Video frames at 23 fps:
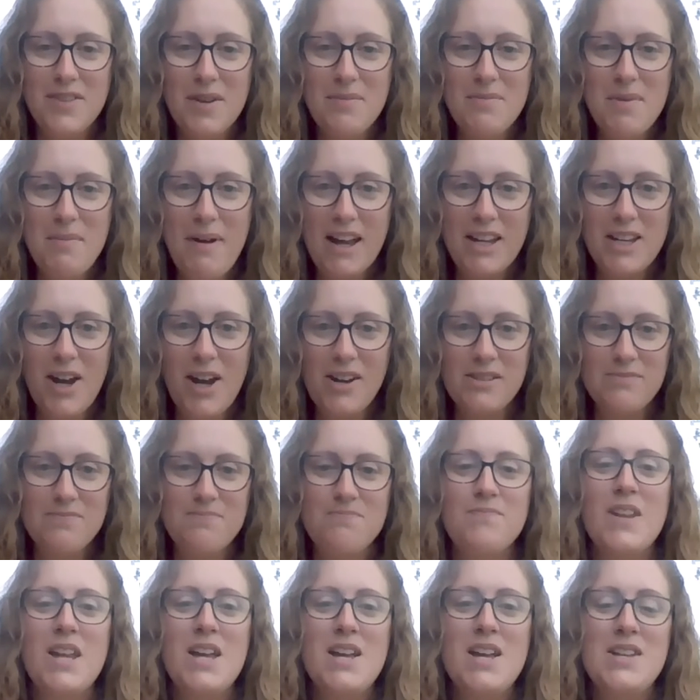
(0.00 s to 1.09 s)
from the backyard.
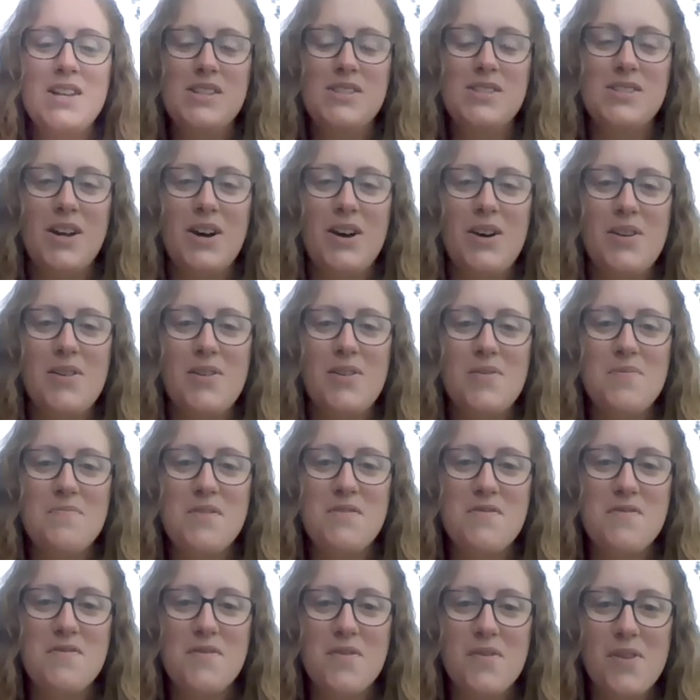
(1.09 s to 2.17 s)
So
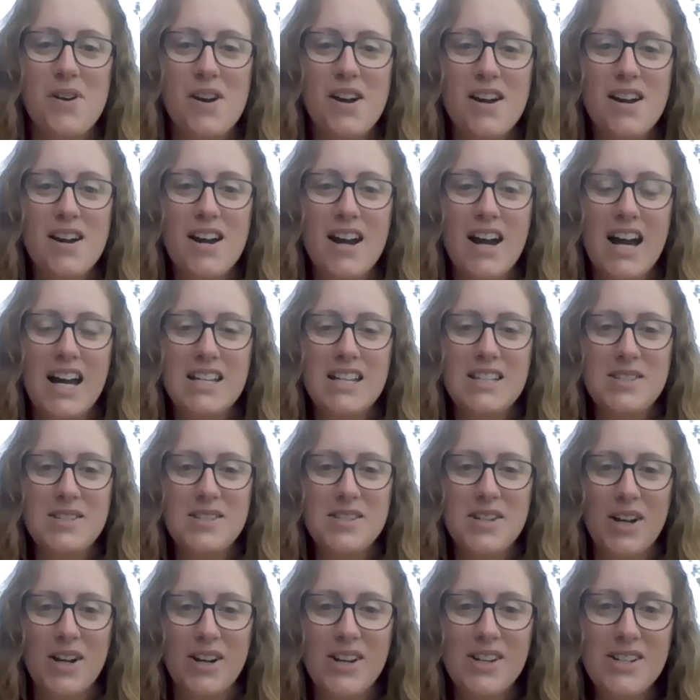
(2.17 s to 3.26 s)
before I
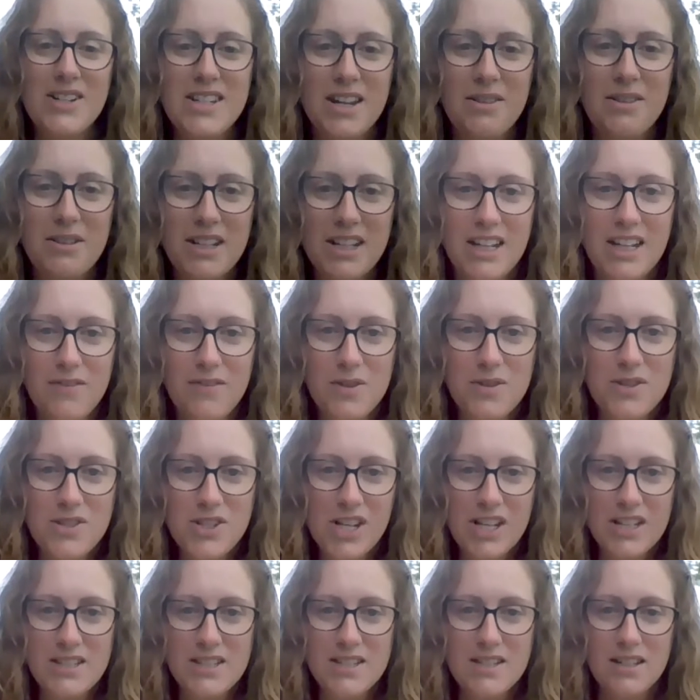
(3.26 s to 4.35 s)
start, I want to give you a
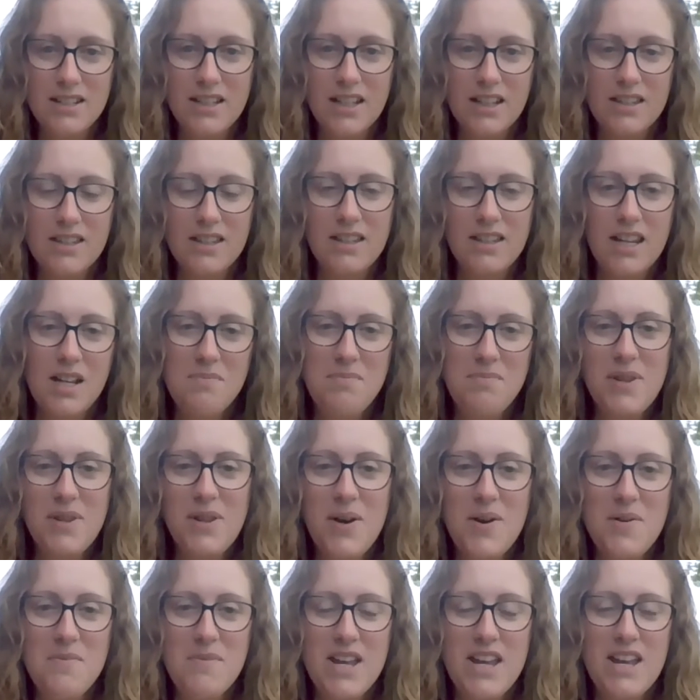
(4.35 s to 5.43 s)
chance to click the link
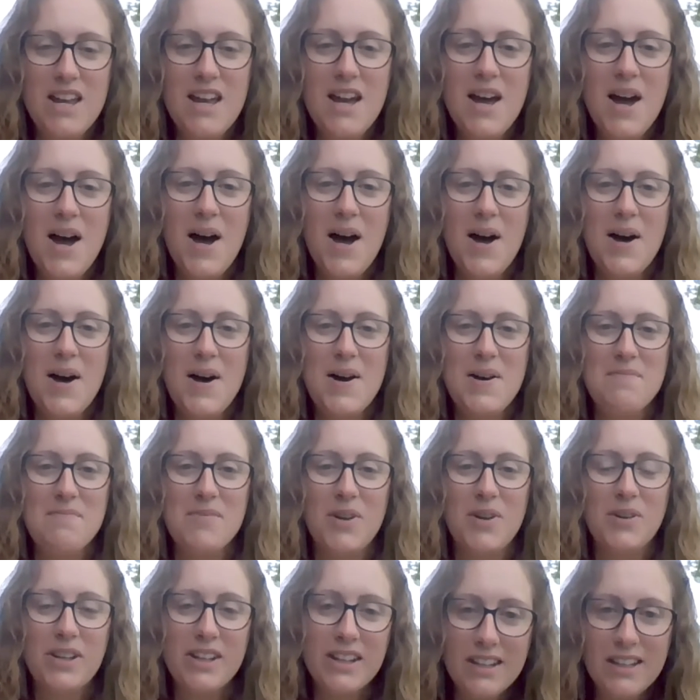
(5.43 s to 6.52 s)
below me,
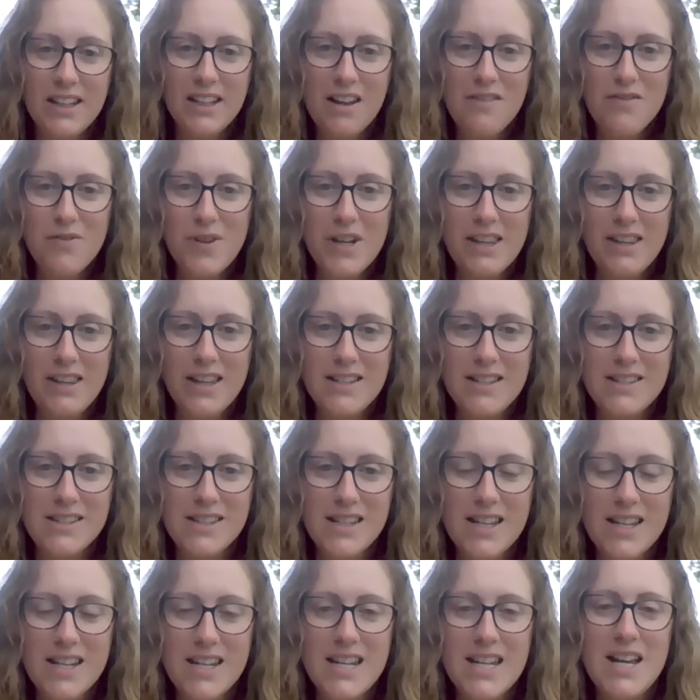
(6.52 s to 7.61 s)
go to the Lifeway
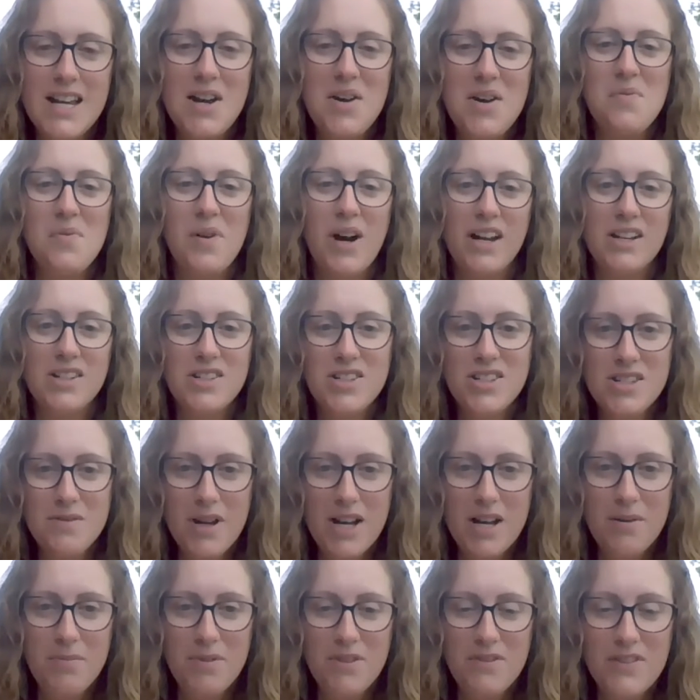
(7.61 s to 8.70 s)
lesson, watch the
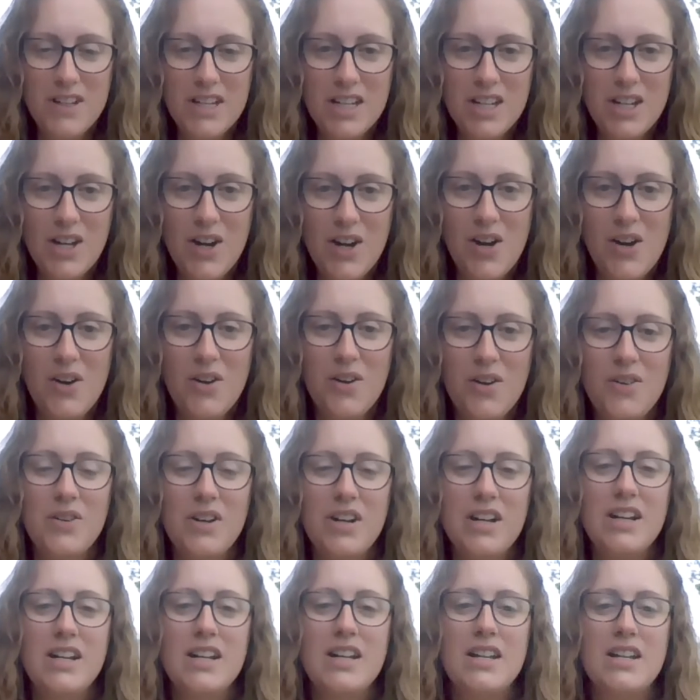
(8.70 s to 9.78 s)
Bible
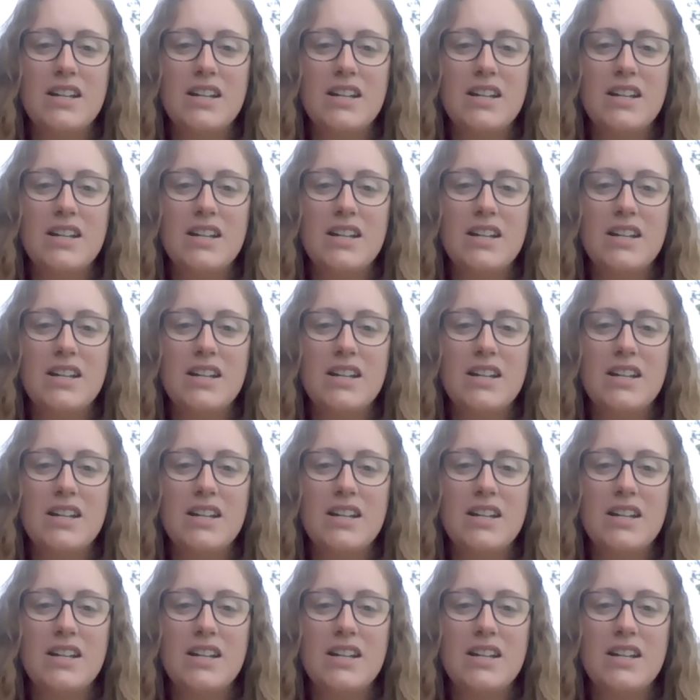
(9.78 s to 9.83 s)
video,